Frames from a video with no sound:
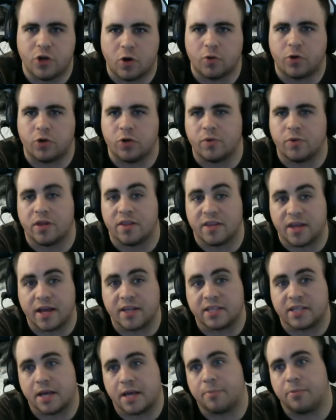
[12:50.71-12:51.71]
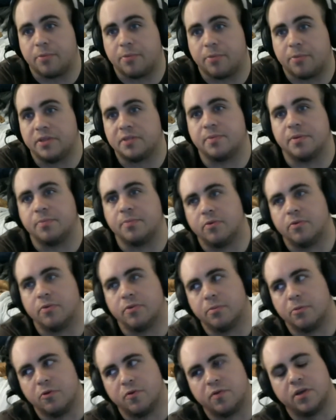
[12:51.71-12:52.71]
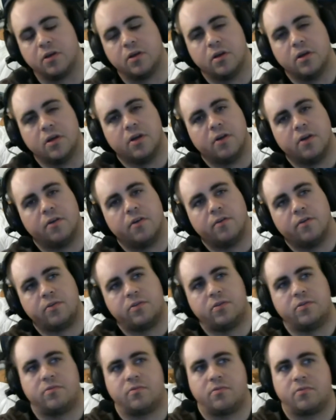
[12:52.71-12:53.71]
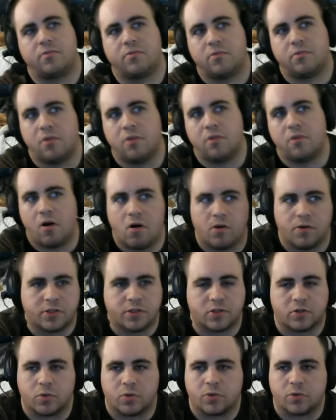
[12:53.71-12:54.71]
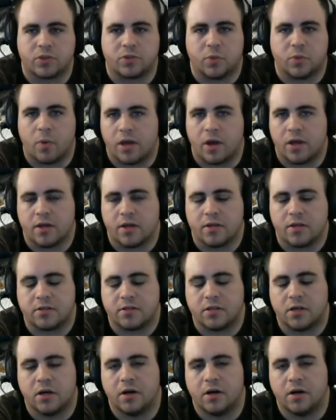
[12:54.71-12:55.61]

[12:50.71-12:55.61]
don't do that and they example these people in the movie all sorts of ways.